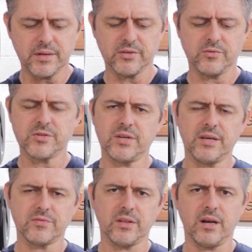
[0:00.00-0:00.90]
because the reason
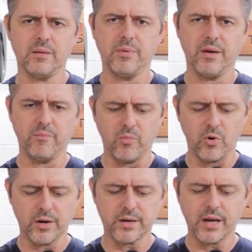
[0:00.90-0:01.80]
it gives a little bit
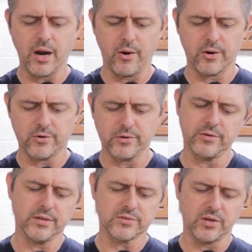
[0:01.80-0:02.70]
more character
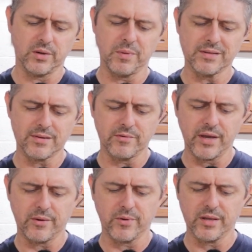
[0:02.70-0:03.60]
to it. So it depends on
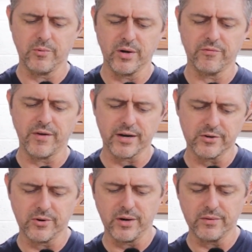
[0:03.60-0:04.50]
like really what
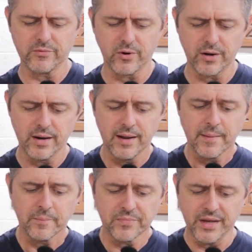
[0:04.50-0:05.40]
effect you're going for.
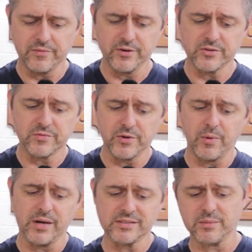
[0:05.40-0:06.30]
Like for instance, if
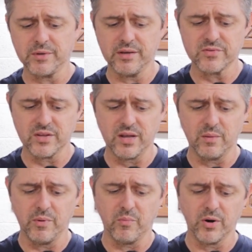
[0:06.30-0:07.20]
you wanted something that's a
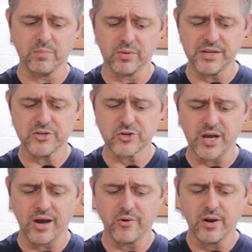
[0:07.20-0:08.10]
little bit more
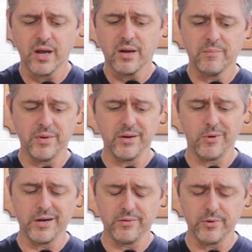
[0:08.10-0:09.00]
bleached out, but
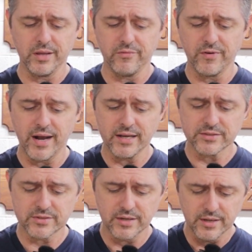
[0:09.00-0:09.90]
you wanted it really
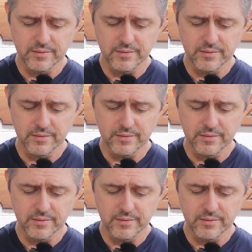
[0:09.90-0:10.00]
fast,